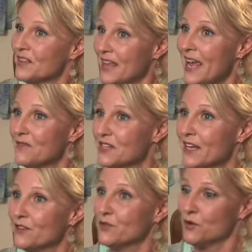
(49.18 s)
They have to
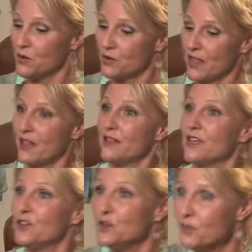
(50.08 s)
get through who they
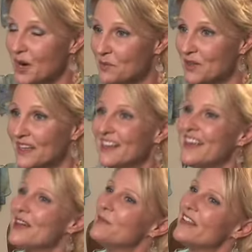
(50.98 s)
think you might be.
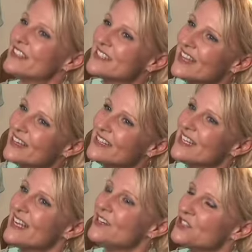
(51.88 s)
By the second
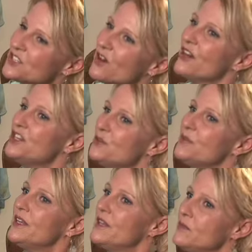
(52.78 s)
date, you're starting to
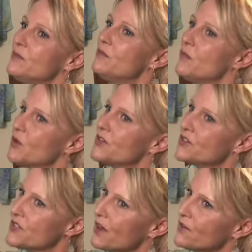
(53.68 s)
be more
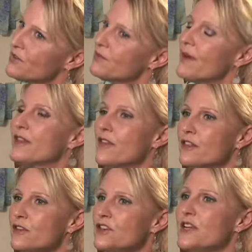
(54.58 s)
yourself. By the
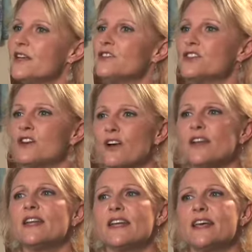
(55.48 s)
third date, you're
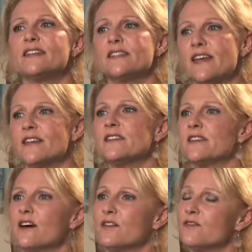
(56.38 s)
starting to get a sense
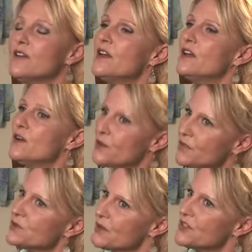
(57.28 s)
of who
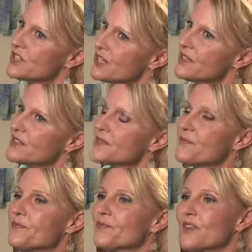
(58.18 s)
this person is.
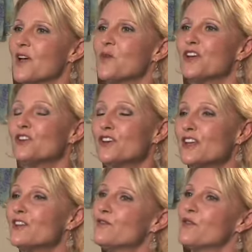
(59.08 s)
And what you're
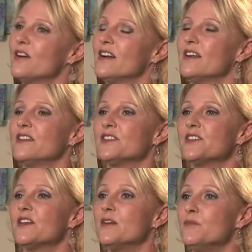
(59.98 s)
looking for
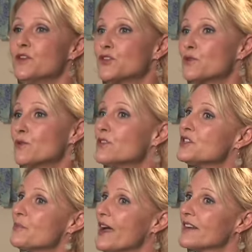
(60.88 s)
is mutual
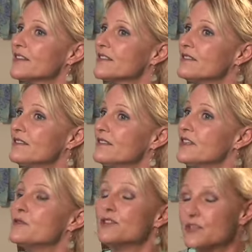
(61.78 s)
respect.
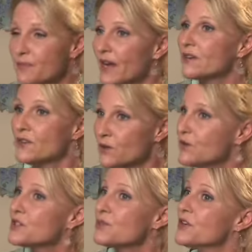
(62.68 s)
Do you respect who
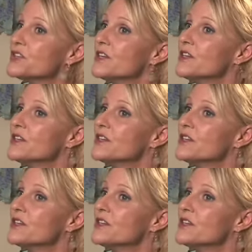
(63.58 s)
this person